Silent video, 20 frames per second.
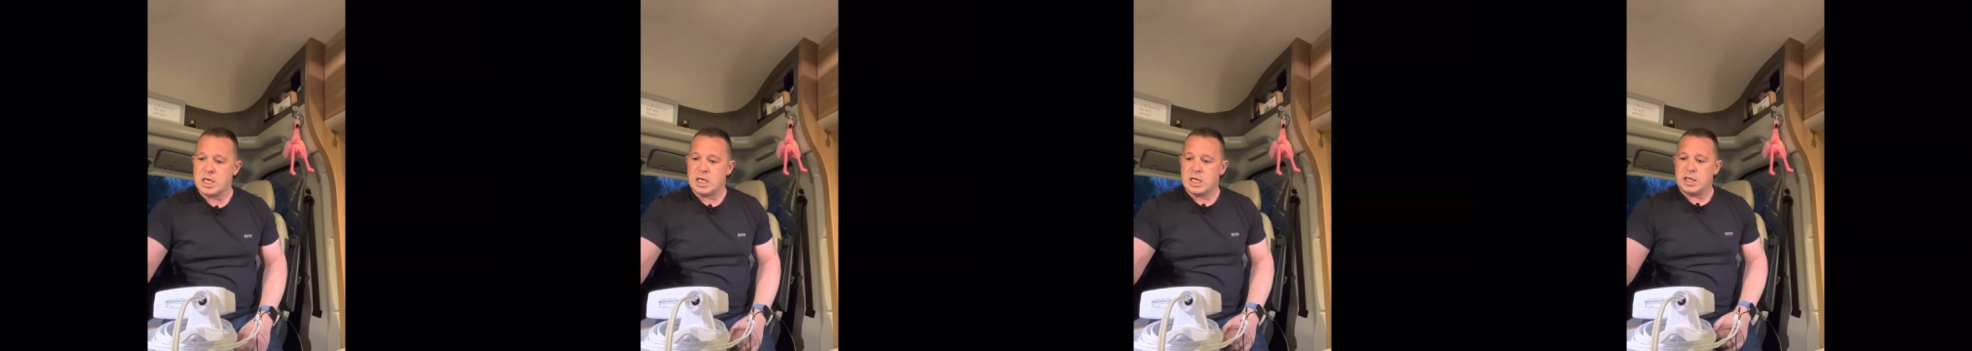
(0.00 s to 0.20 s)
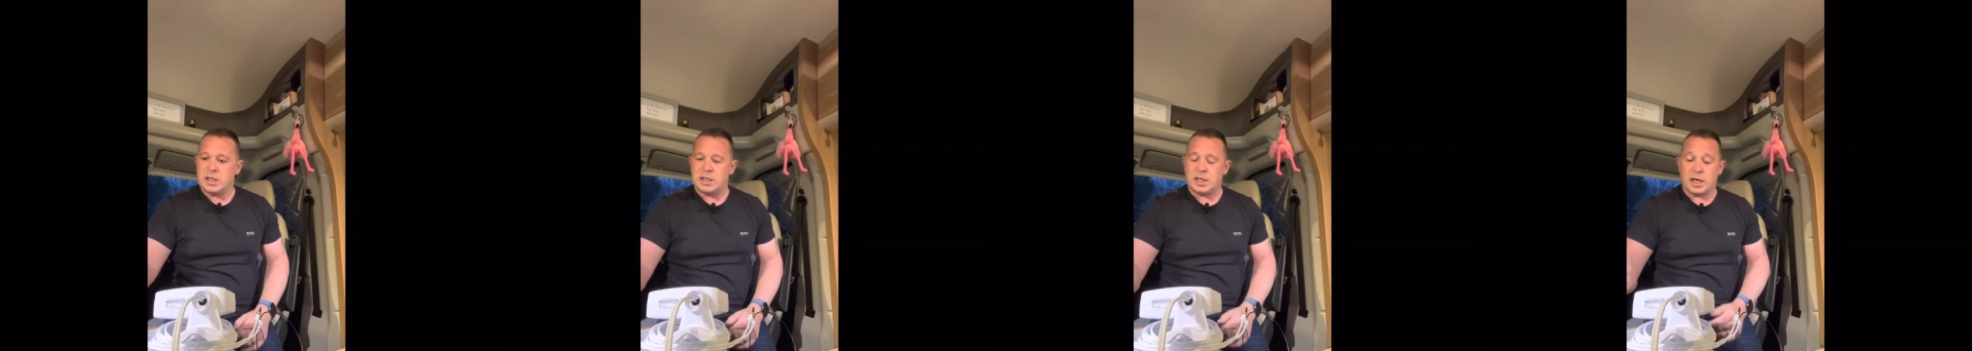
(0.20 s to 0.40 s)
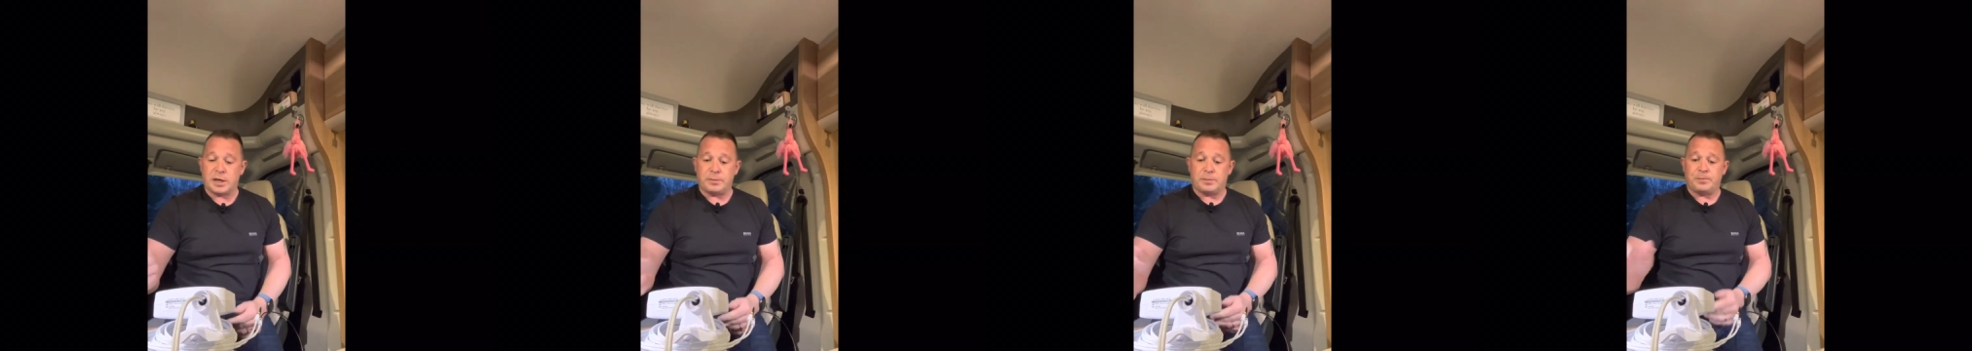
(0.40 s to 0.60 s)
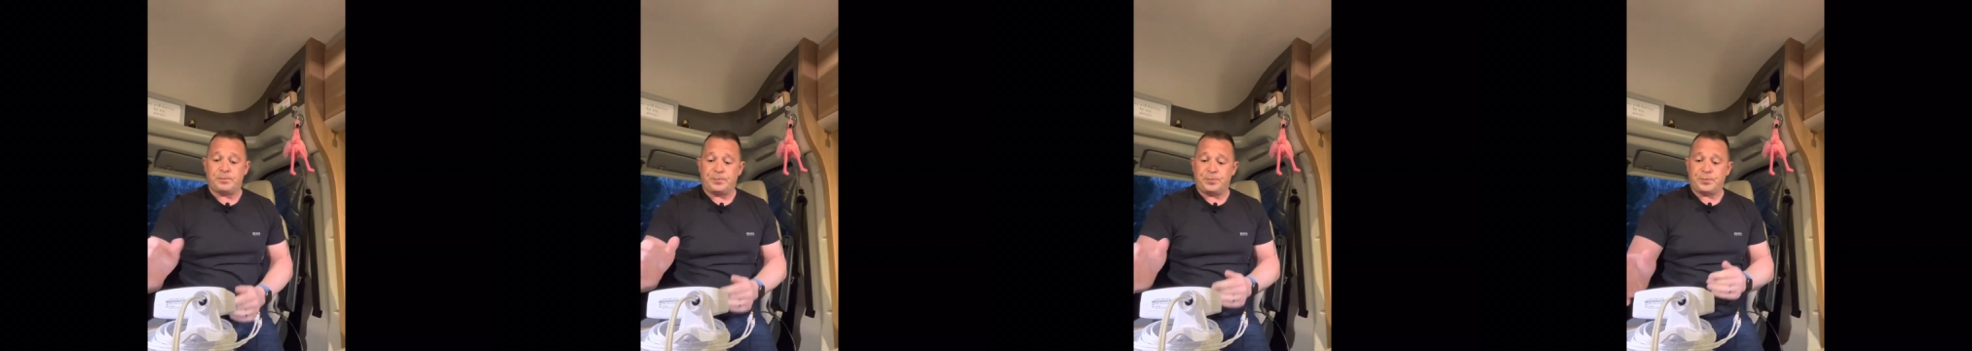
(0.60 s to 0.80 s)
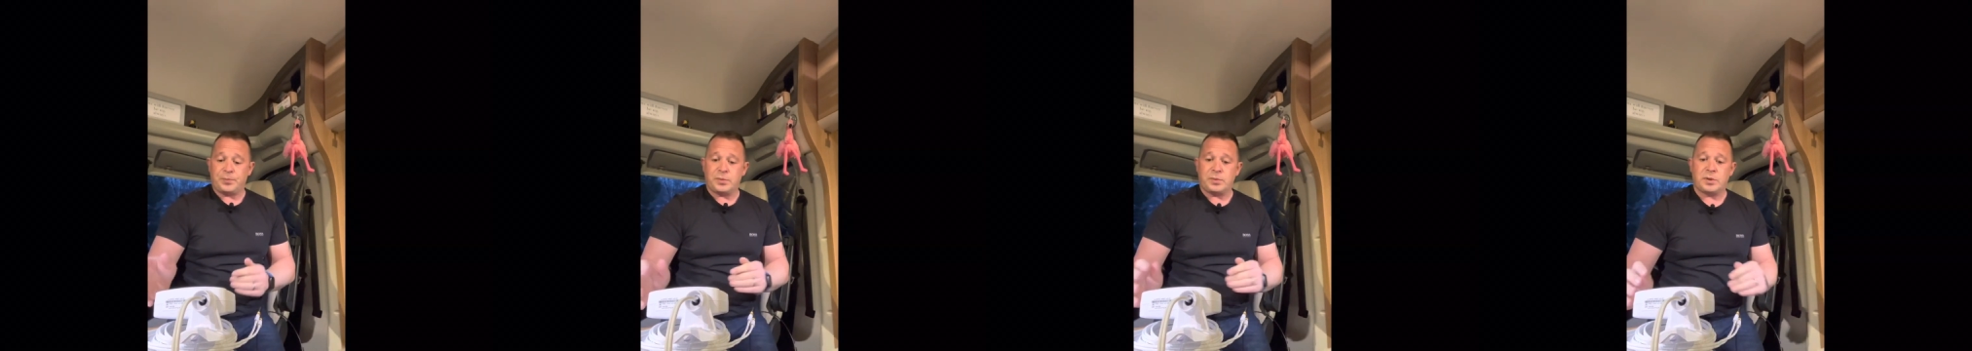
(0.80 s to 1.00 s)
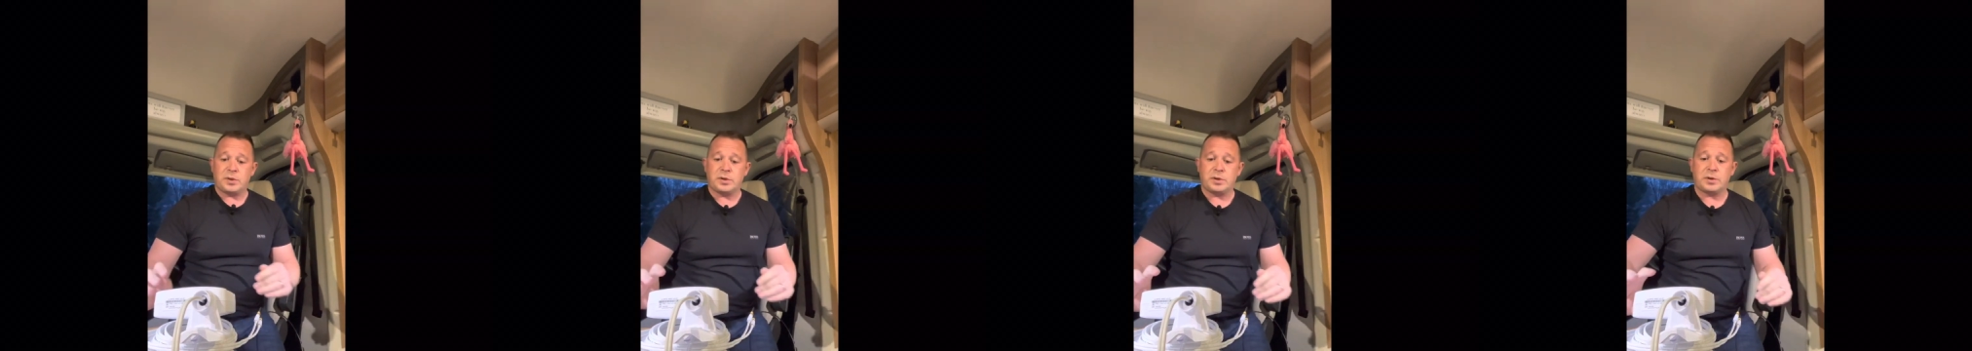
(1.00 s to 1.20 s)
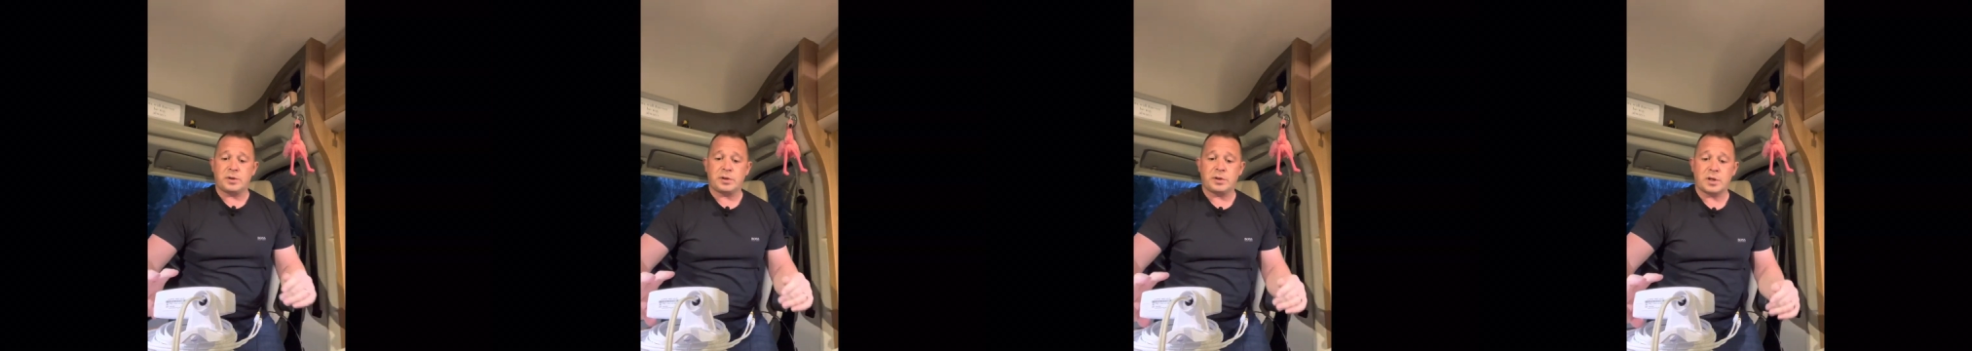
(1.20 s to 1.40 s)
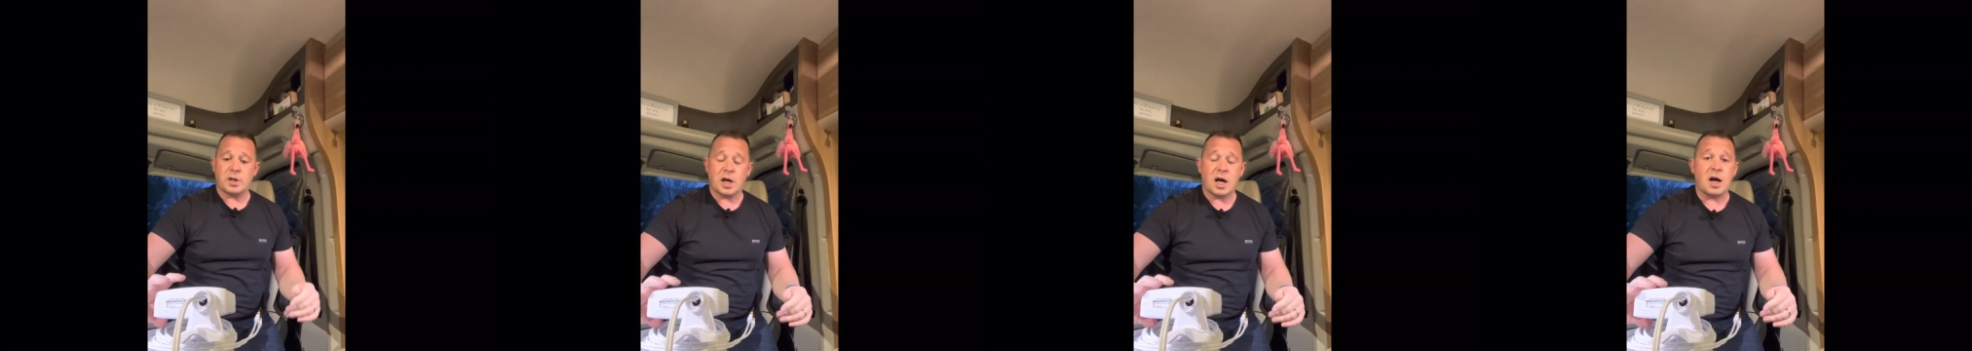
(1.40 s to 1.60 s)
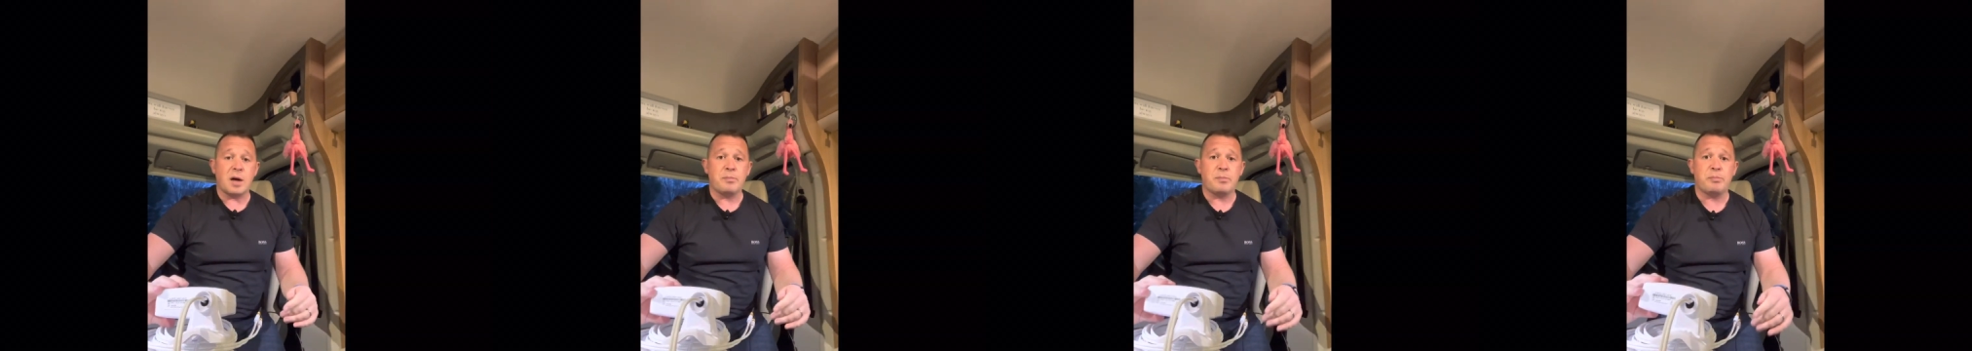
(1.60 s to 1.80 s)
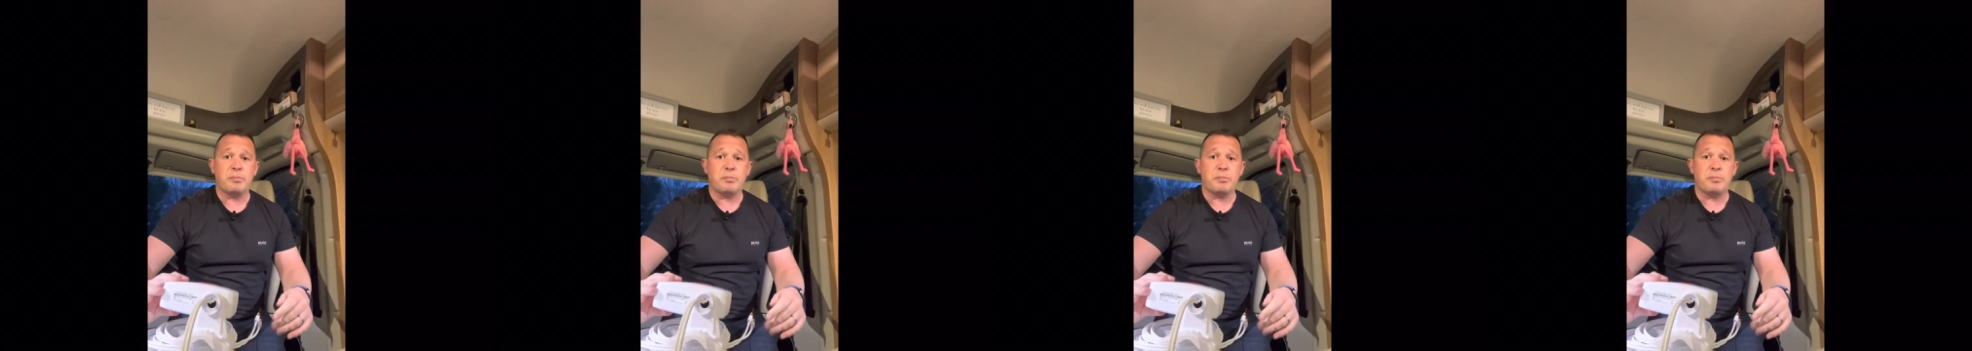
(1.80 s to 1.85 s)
So I